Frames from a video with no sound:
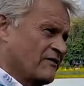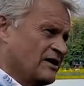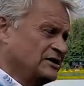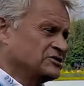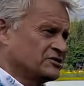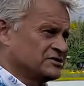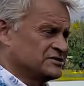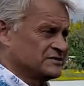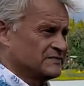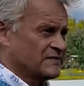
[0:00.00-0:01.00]

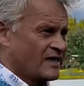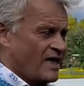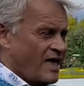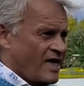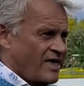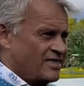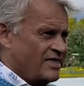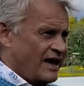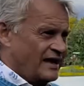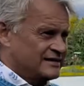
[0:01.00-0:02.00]
vendors
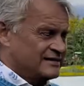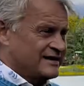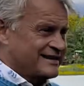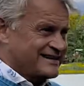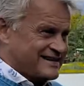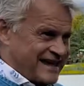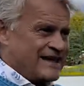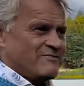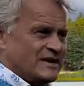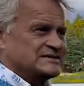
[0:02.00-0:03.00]
that came
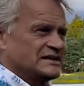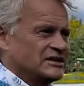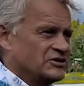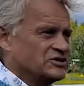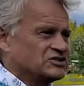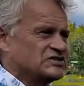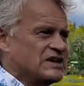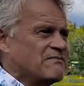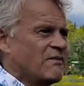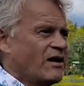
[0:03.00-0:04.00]
basically on the
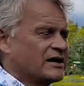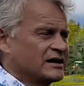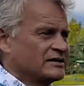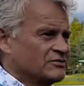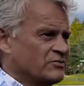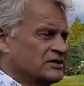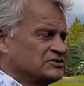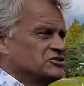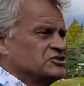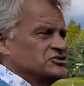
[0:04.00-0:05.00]
same market where
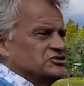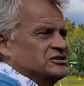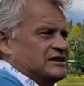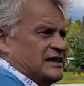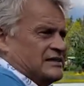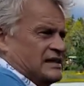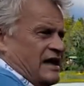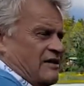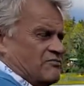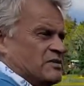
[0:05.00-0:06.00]
traditionally there
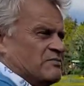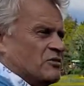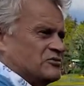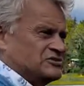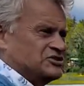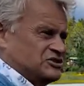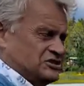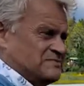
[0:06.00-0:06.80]
have been mostly just